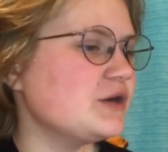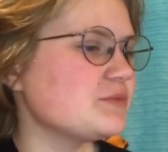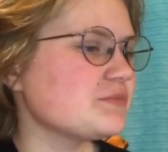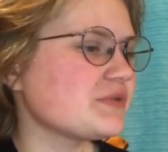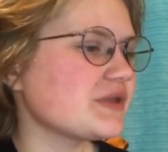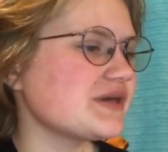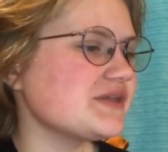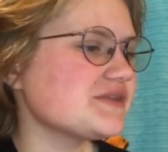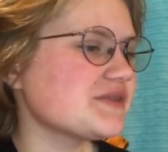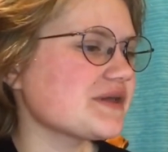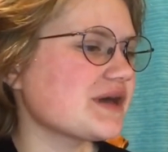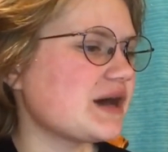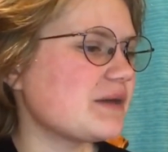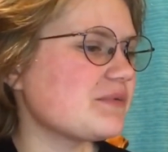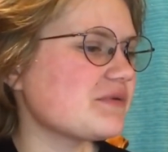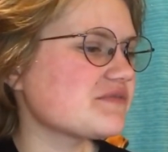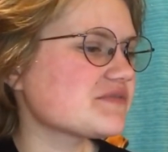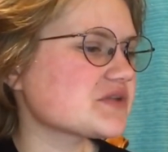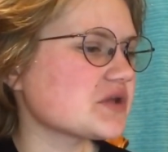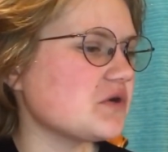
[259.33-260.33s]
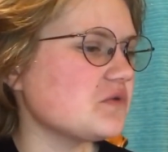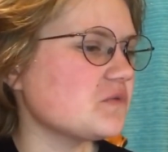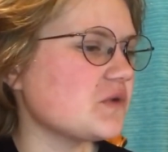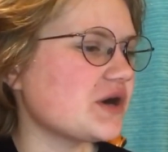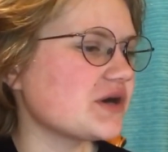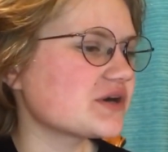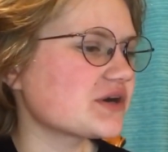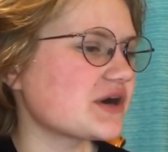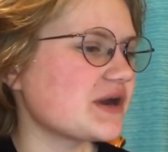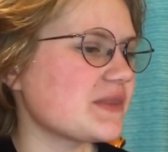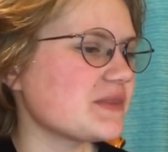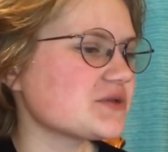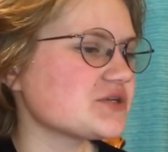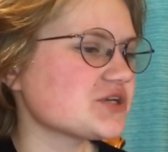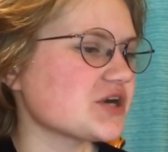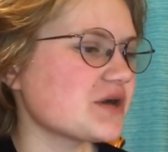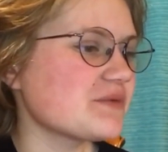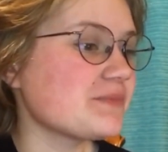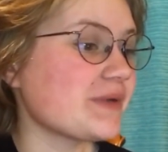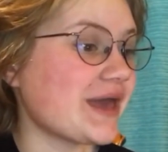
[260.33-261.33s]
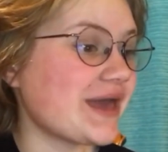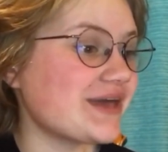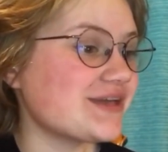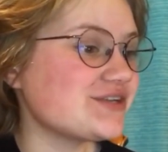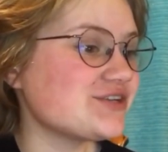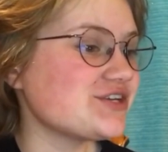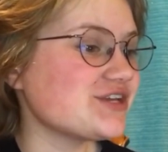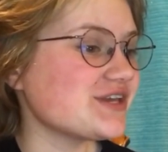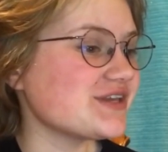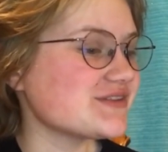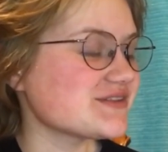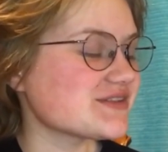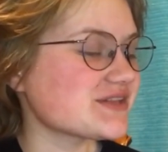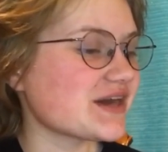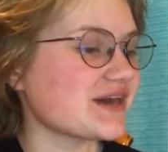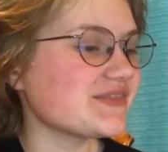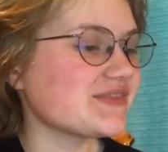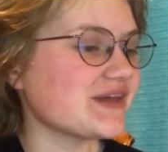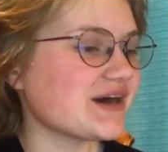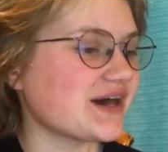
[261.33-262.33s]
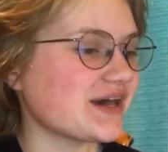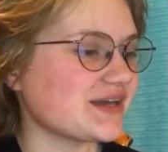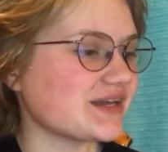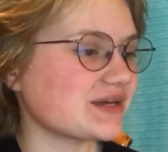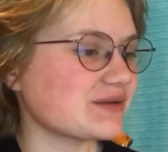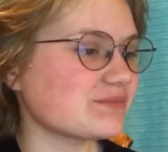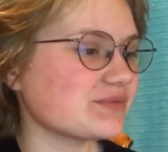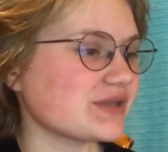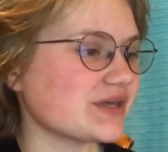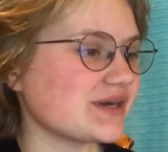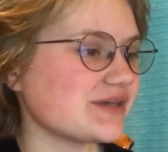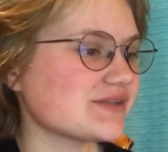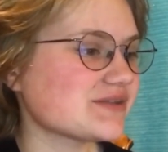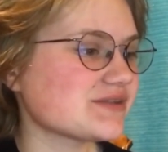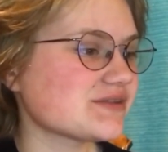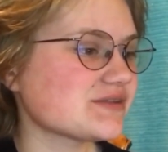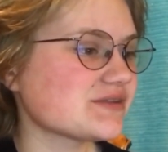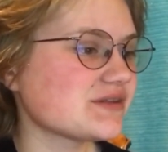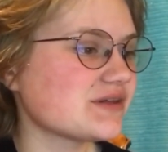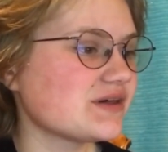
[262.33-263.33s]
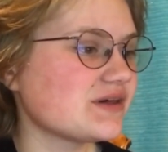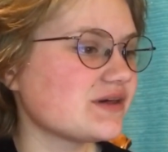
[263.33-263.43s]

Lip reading: Place the cup of salt water and the sharp edge inside the hiding place.